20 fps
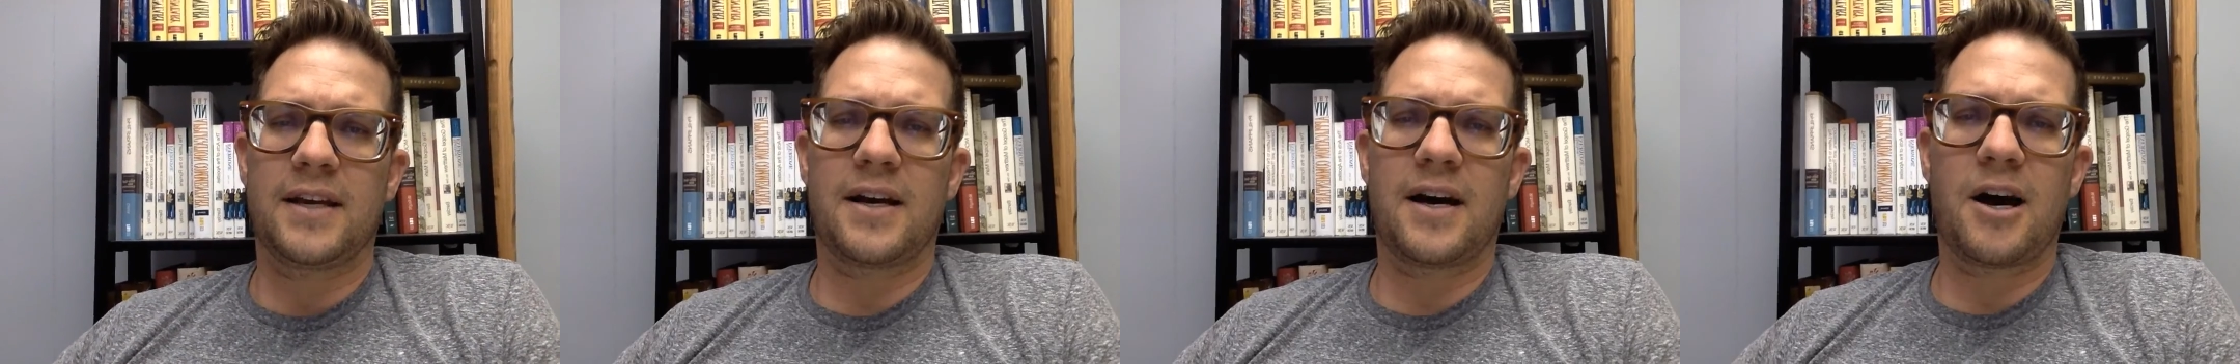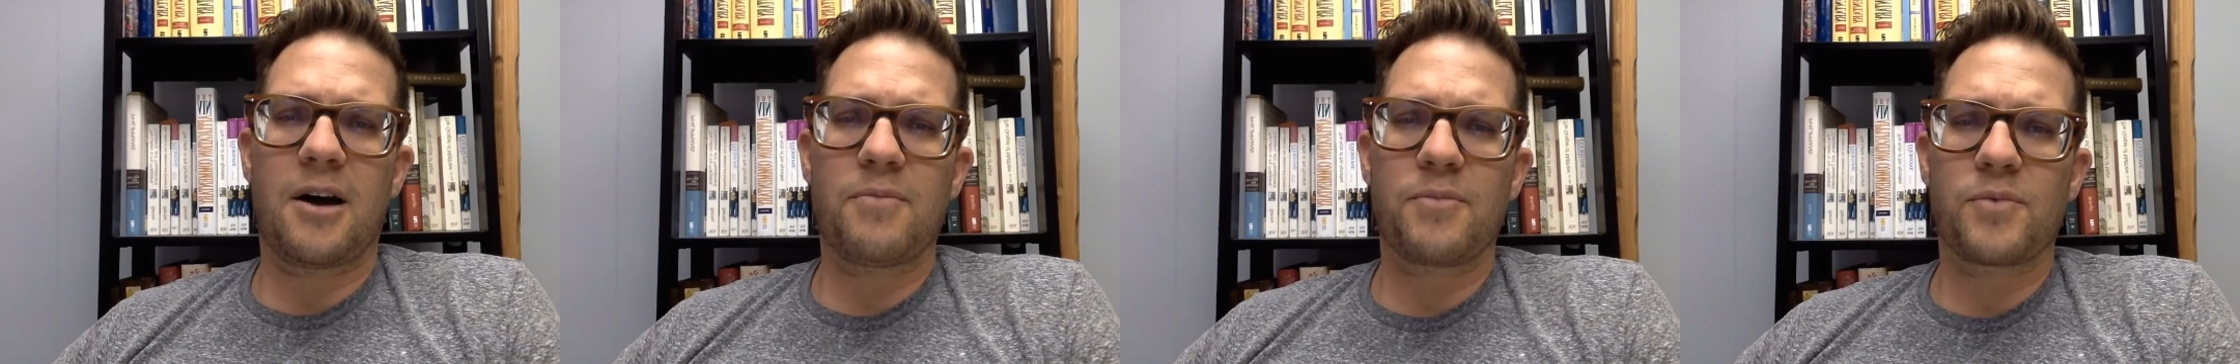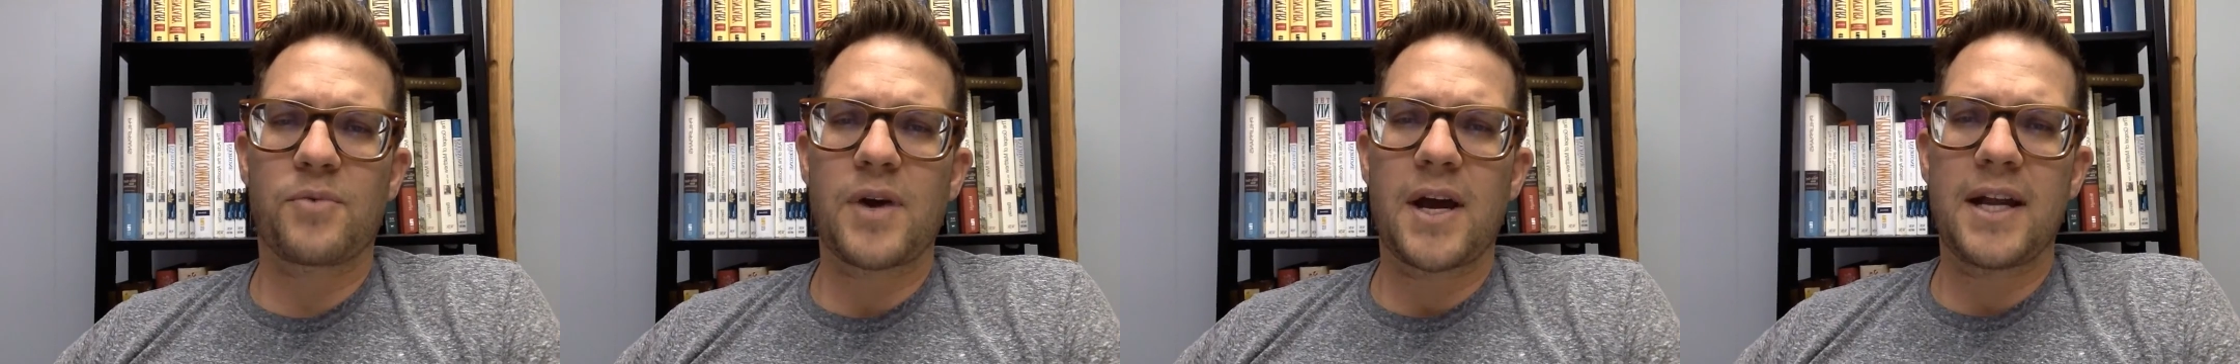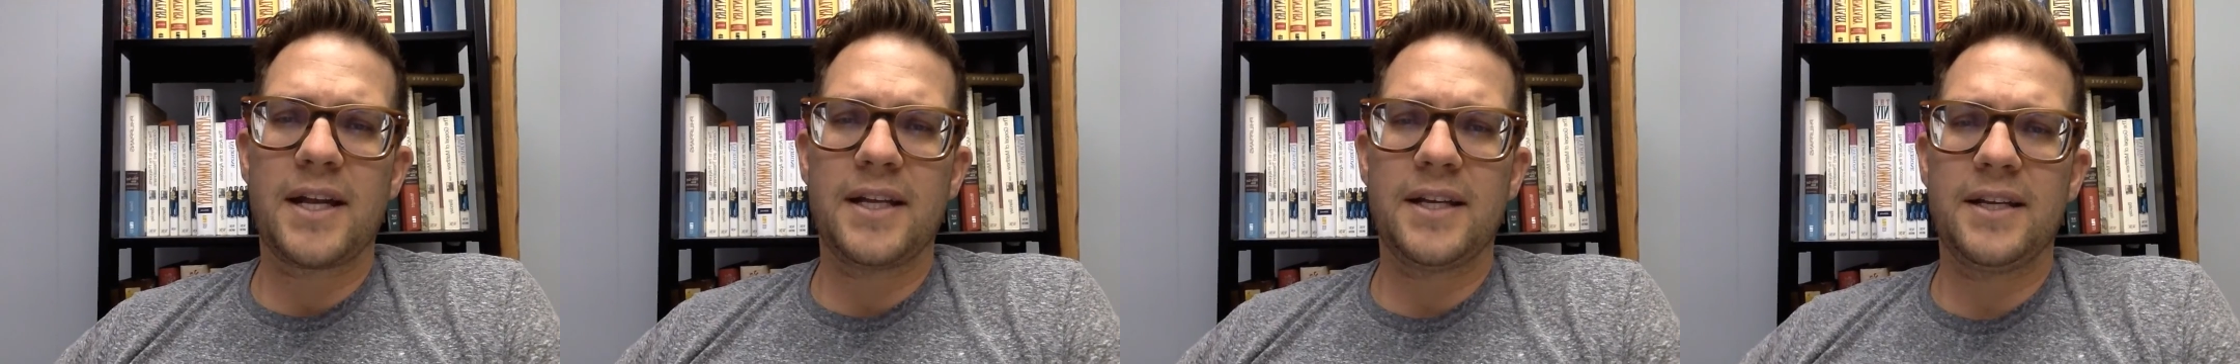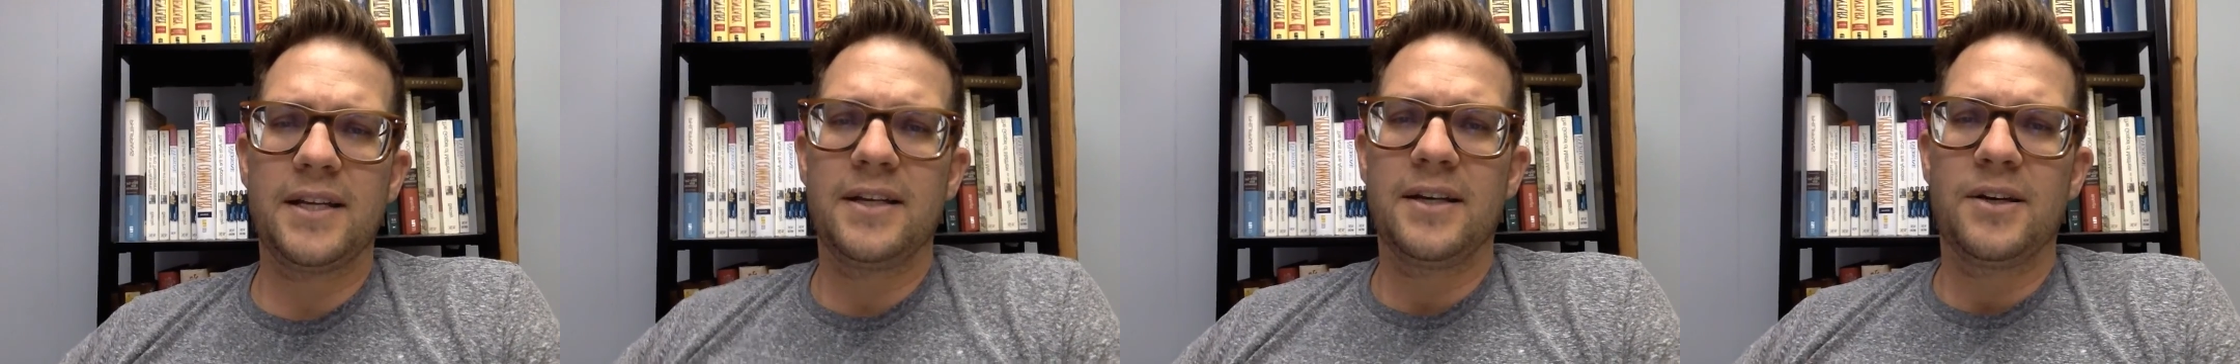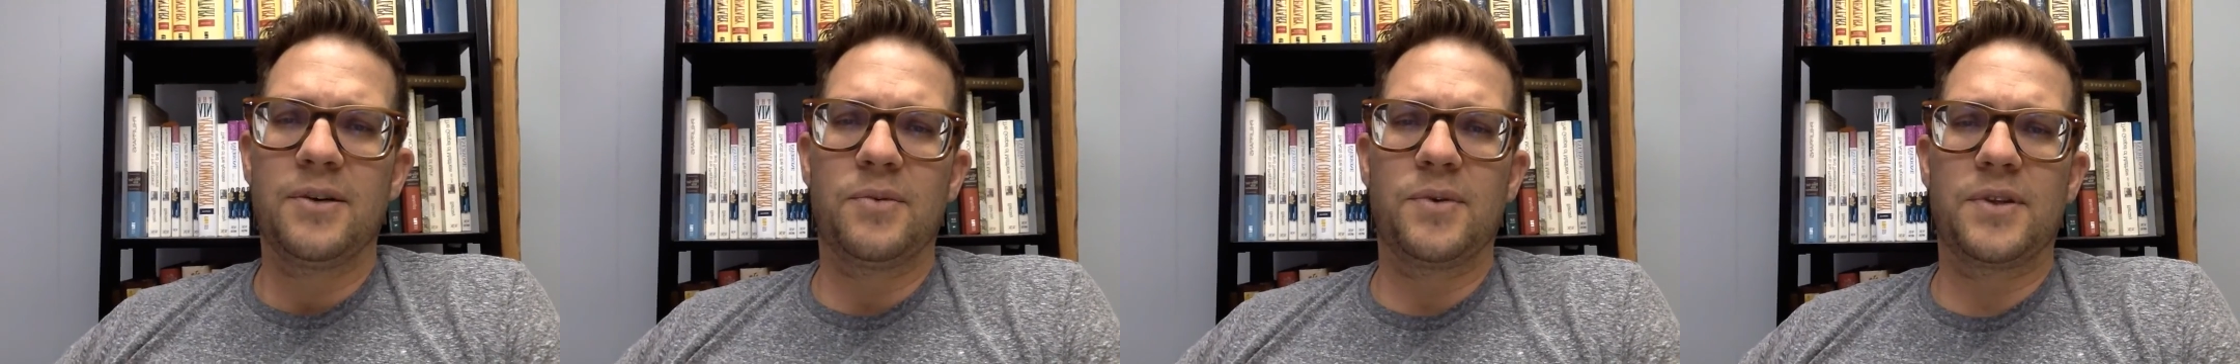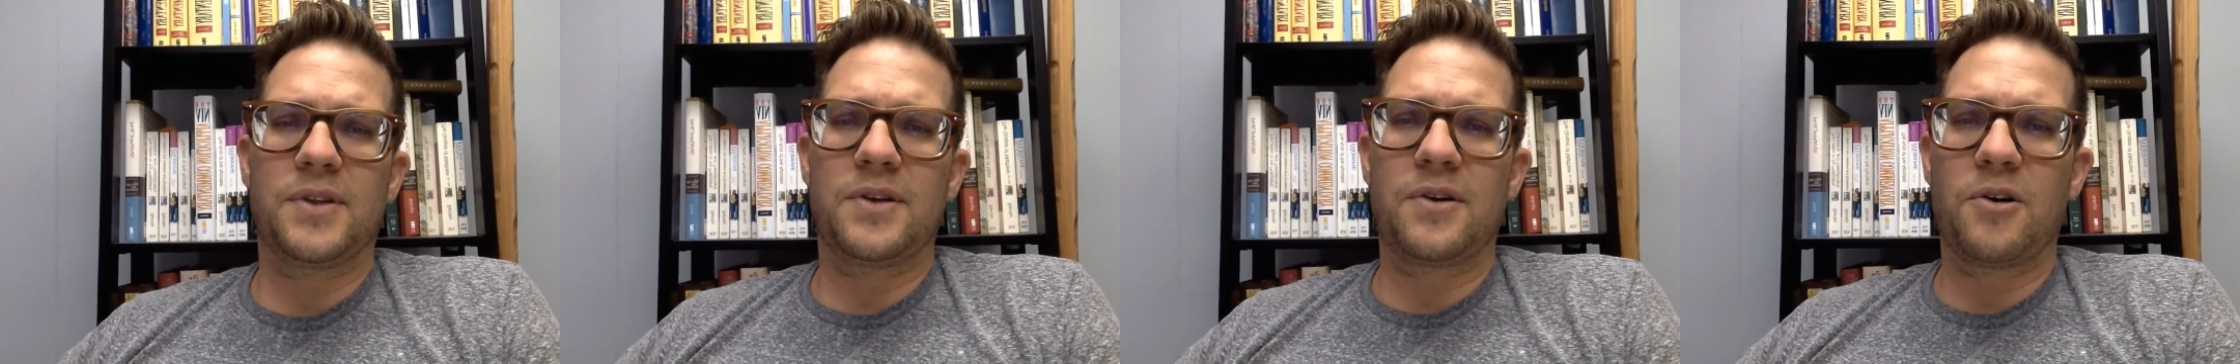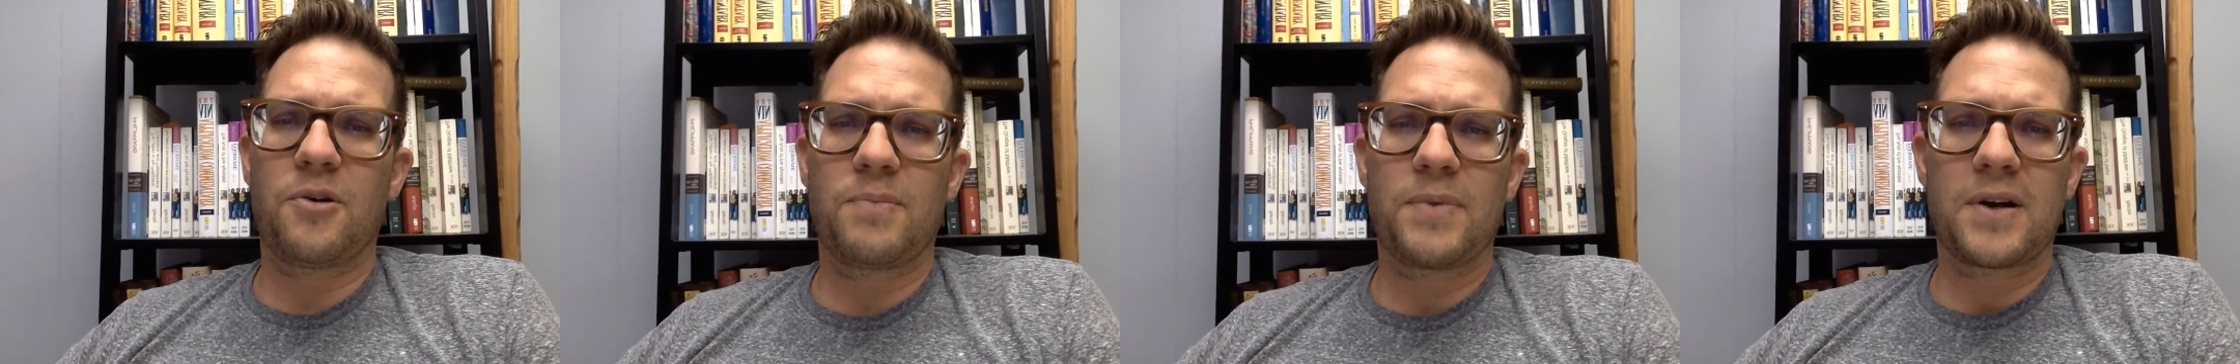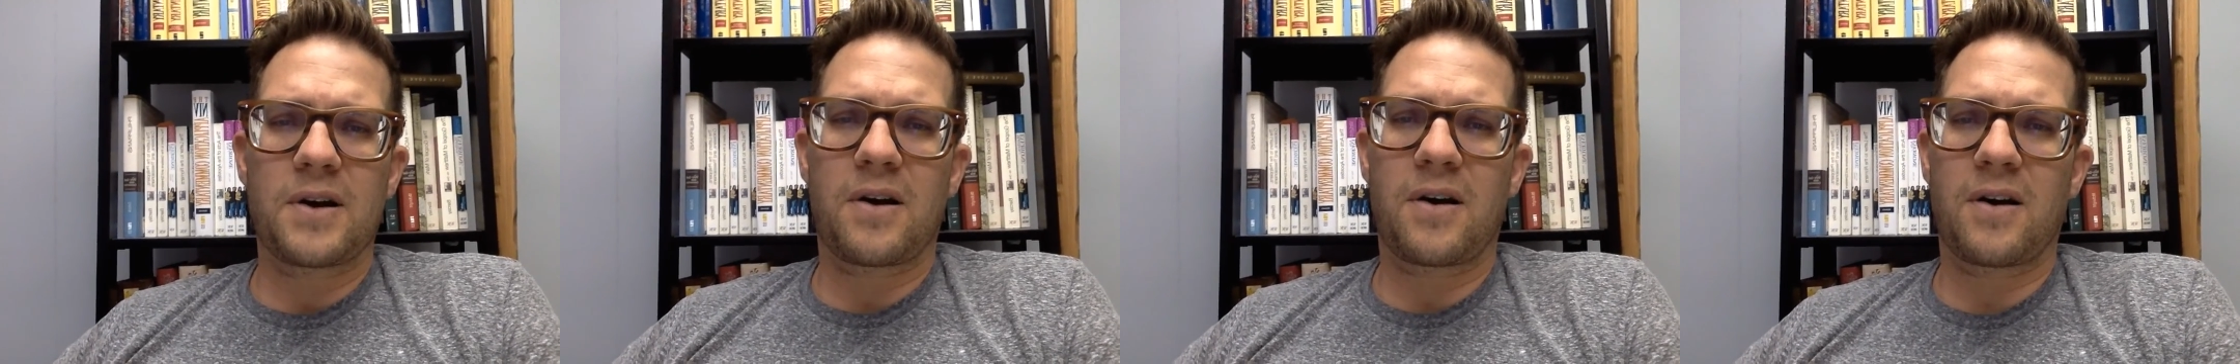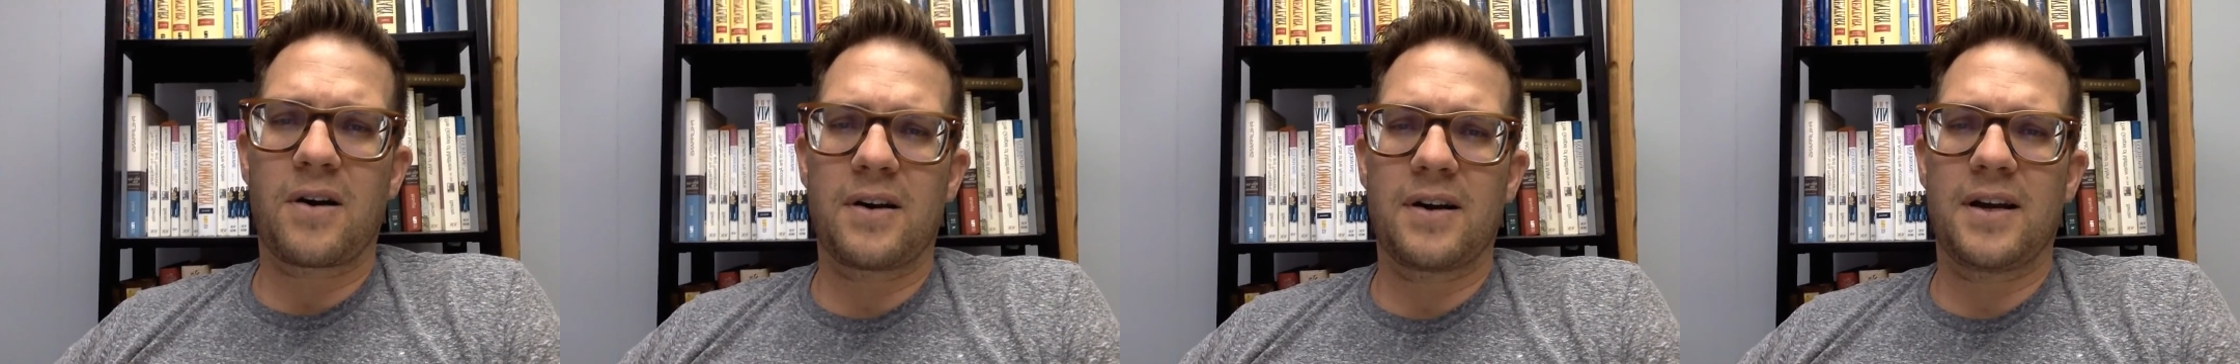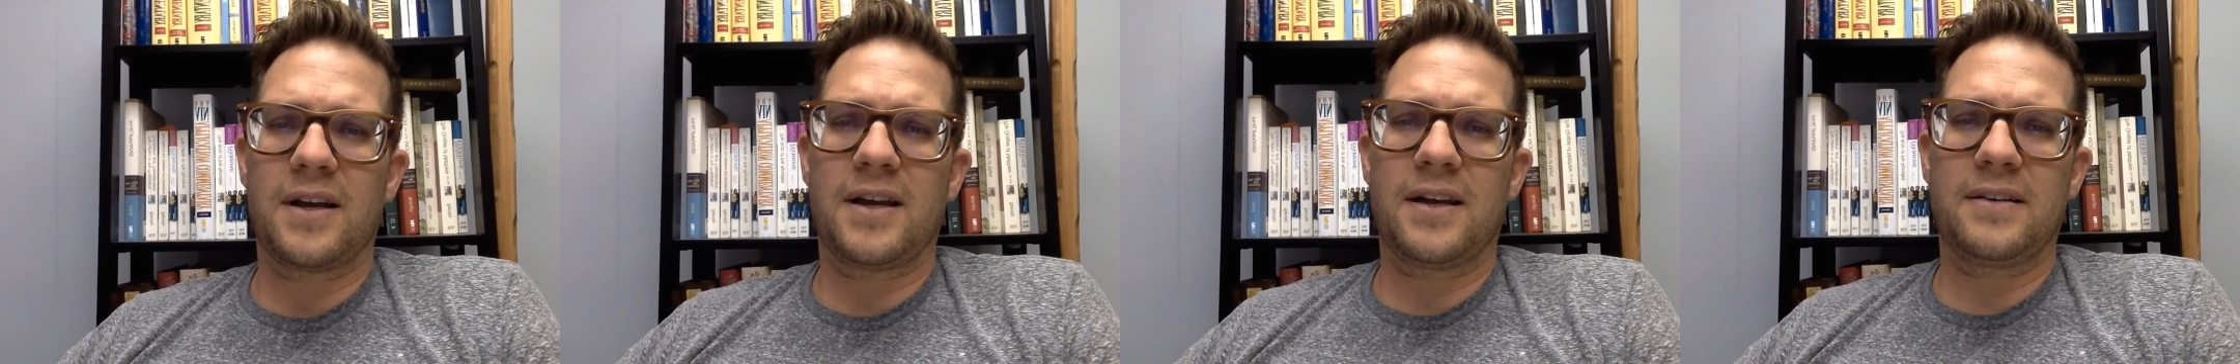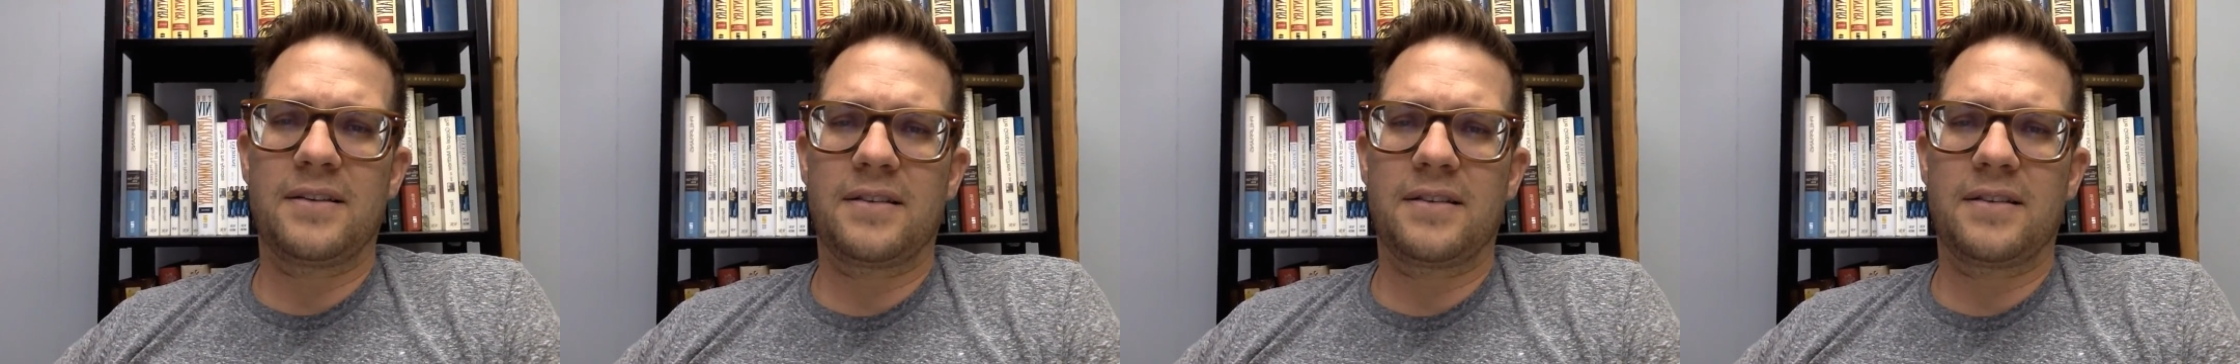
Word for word: Come ready with an open heart